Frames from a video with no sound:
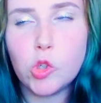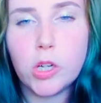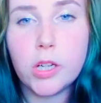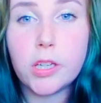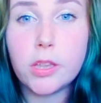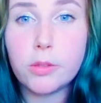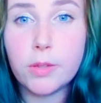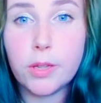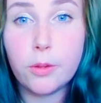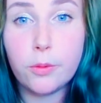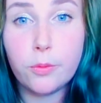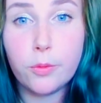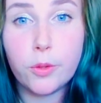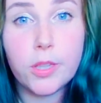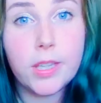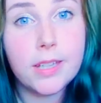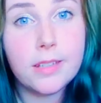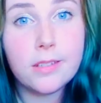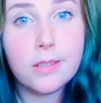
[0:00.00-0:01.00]
three or four
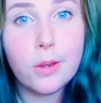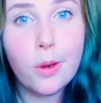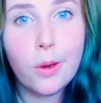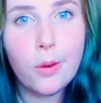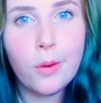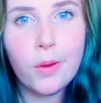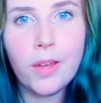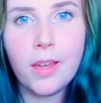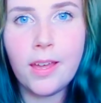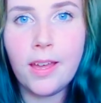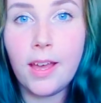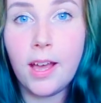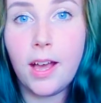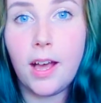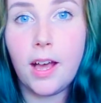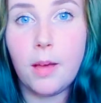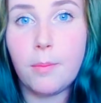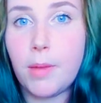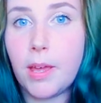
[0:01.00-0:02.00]
years ago,
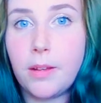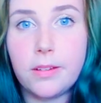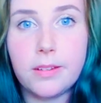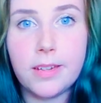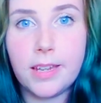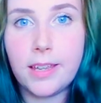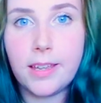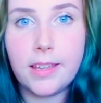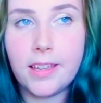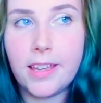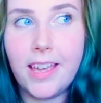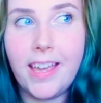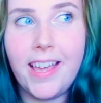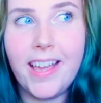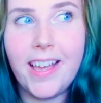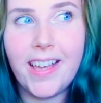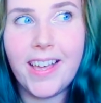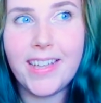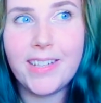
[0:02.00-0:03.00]
um, and
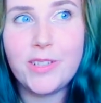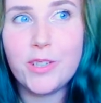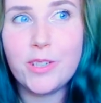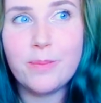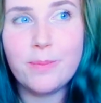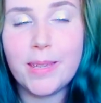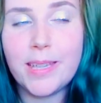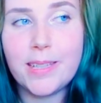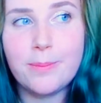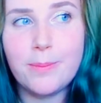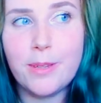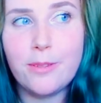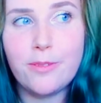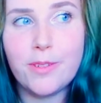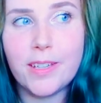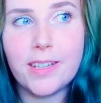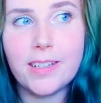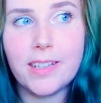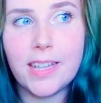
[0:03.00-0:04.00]
it just makes me
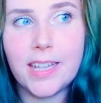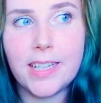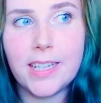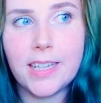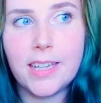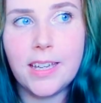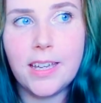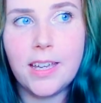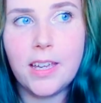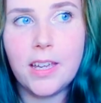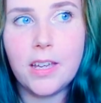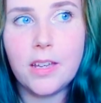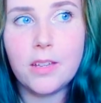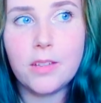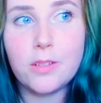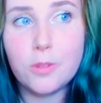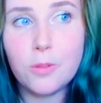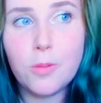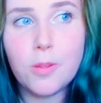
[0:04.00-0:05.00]
feel like
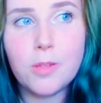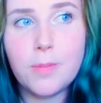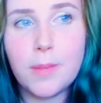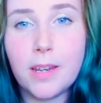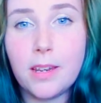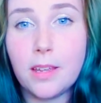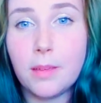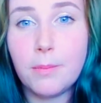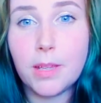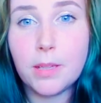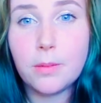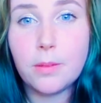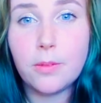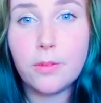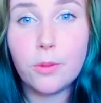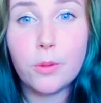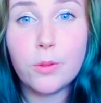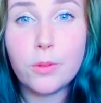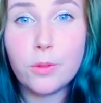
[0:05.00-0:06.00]
so much better. It makes me
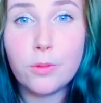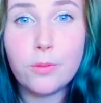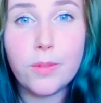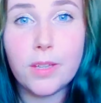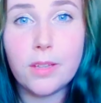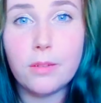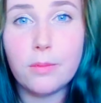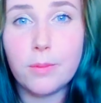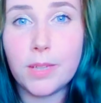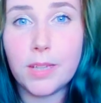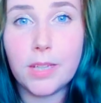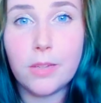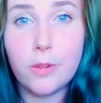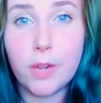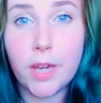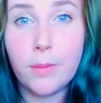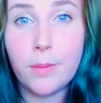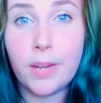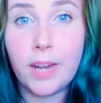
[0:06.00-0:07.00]
also feel really
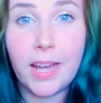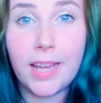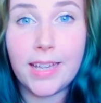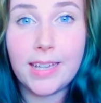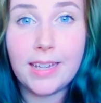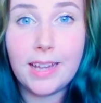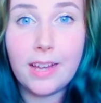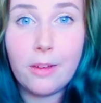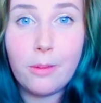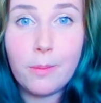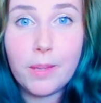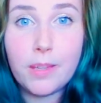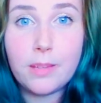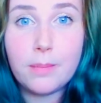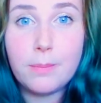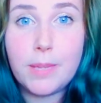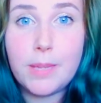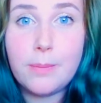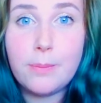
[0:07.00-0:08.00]
great when I can help
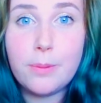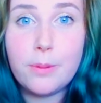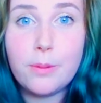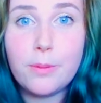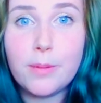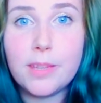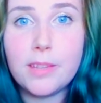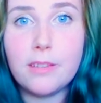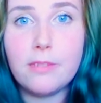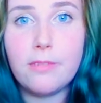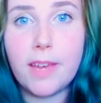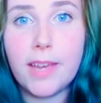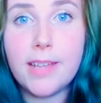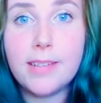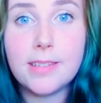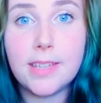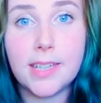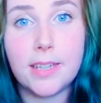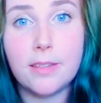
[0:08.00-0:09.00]
other people with
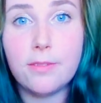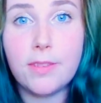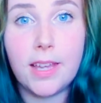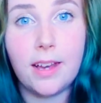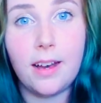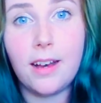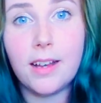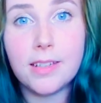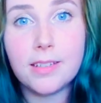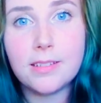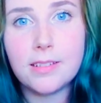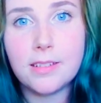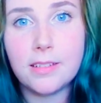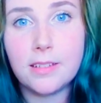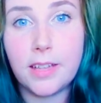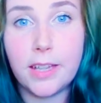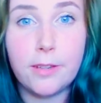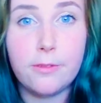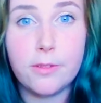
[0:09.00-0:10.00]
advice, like if they ask
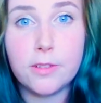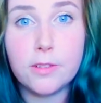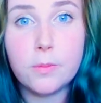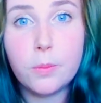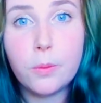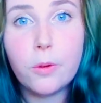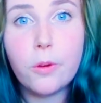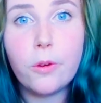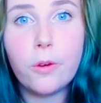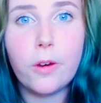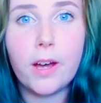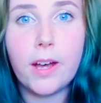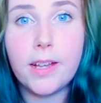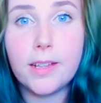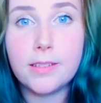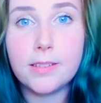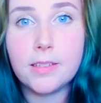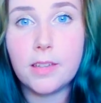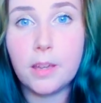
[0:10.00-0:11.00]
like for support or
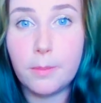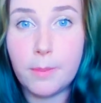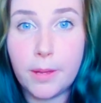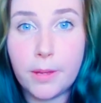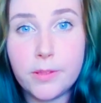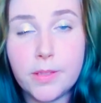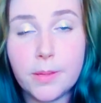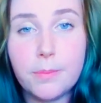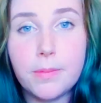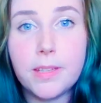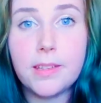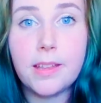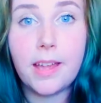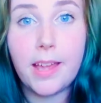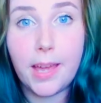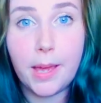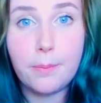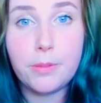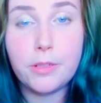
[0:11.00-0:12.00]
ask about something
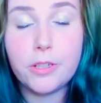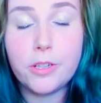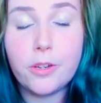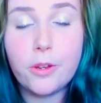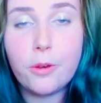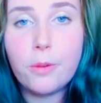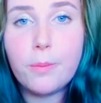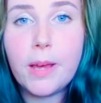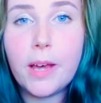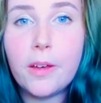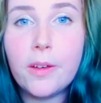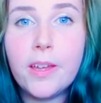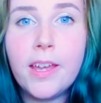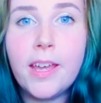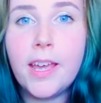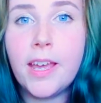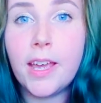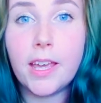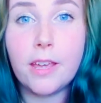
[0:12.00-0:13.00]
that I happen to know about.
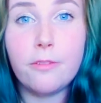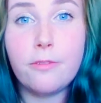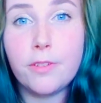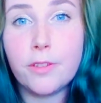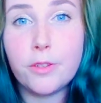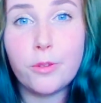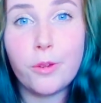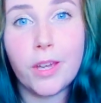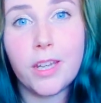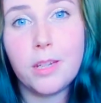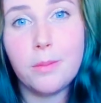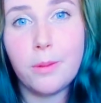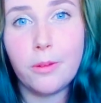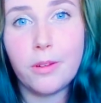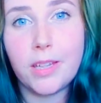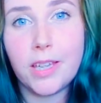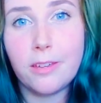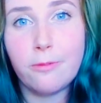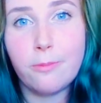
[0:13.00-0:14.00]
It feels great to be
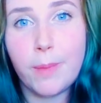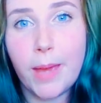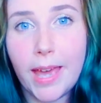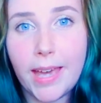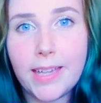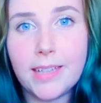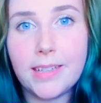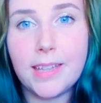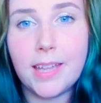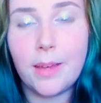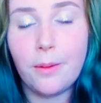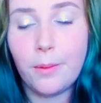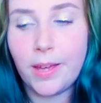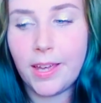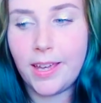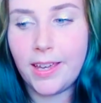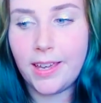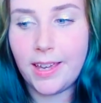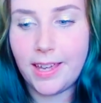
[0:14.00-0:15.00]
able to give back in that
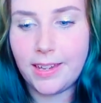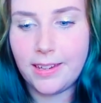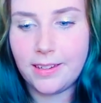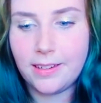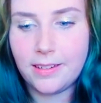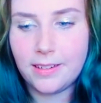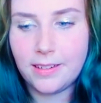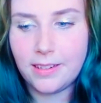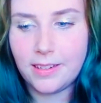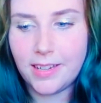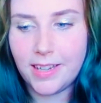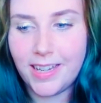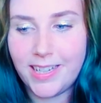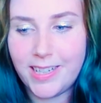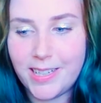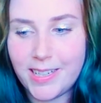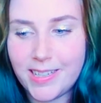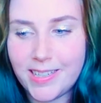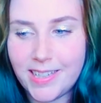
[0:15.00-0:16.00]
way, and
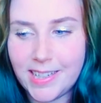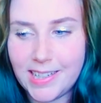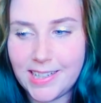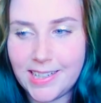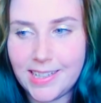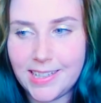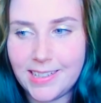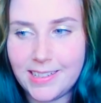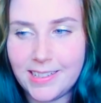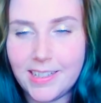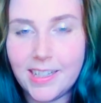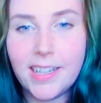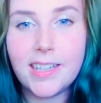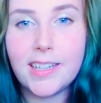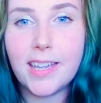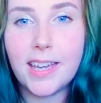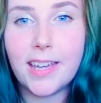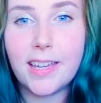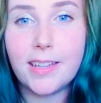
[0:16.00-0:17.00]
it's just like,
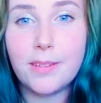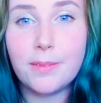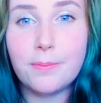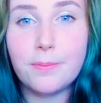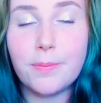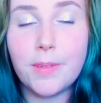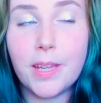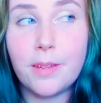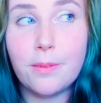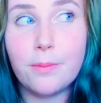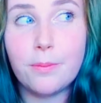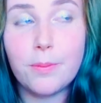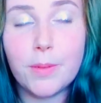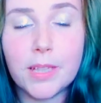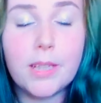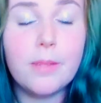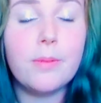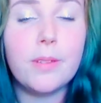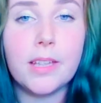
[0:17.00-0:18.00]
yeah, it, it
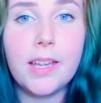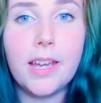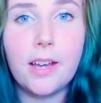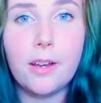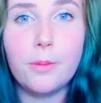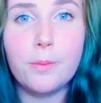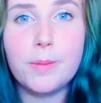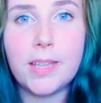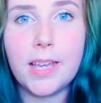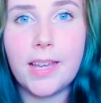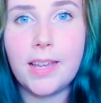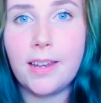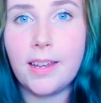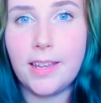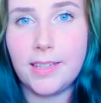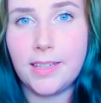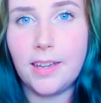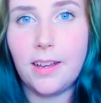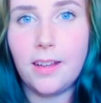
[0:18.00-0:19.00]
really, really helps, and
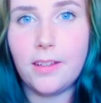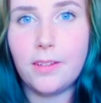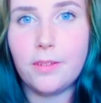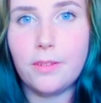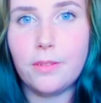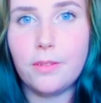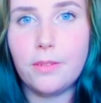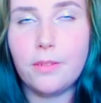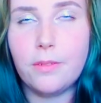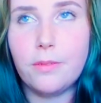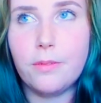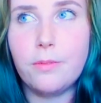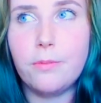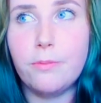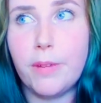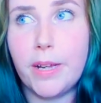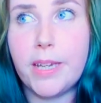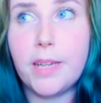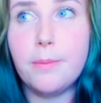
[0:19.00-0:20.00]
I can't
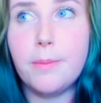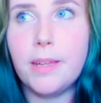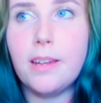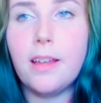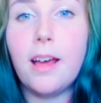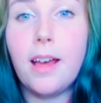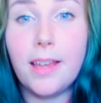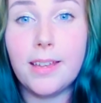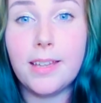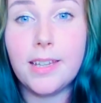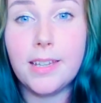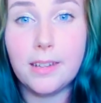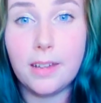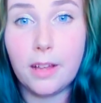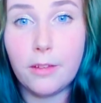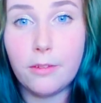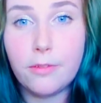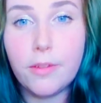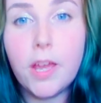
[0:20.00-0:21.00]
recommend highly
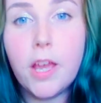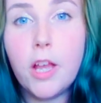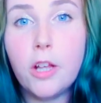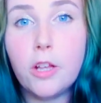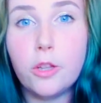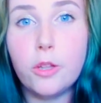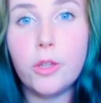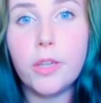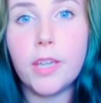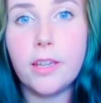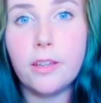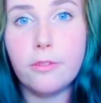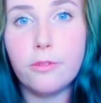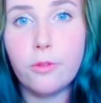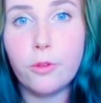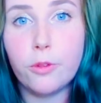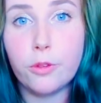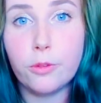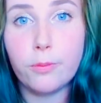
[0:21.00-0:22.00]
enough looking
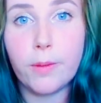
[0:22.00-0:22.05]
for the